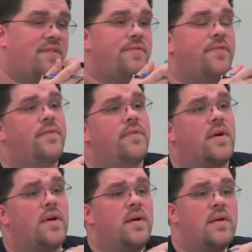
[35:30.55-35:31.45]
enough
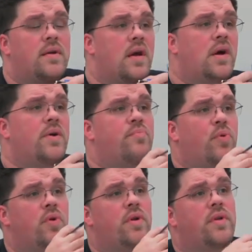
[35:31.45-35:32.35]
uh, how
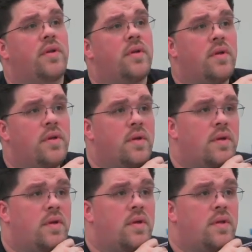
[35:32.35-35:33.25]
important
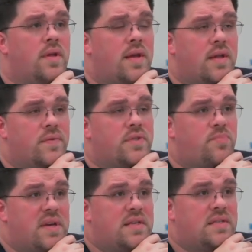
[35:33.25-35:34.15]
negative
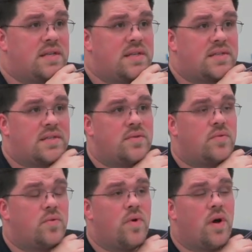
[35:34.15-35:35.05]
space is.
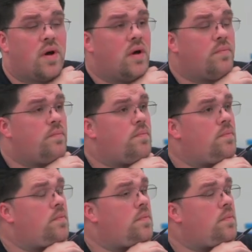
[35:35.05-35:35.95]
Uh,
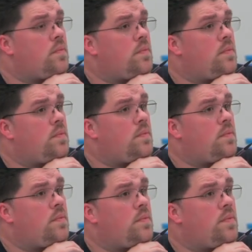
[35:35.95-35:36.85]

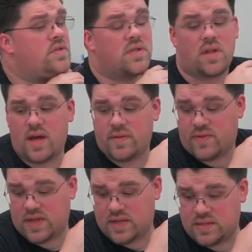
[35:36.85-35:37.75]
there's a lot of
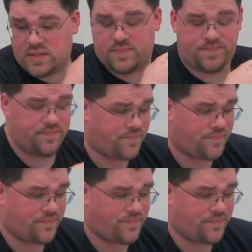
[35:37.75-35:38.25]
things